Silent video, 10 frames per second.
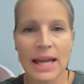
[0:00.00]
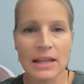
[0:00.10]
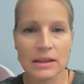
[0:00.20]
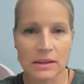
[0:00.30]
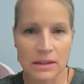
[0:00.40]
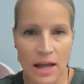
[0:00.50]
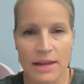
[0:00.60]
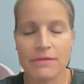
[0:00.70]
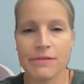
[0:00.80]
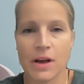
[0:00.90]
a
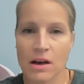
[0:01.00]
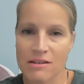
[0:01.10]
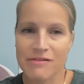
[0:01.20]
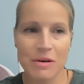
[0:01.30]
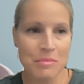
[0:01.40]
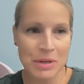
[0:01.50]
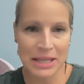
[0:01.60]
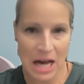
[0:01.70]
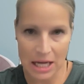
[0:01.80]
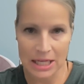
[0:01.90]
life of
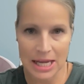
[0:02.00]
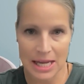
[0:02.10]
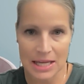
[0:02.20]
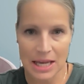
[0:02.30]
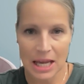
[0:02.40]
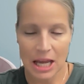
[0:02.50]
monotony.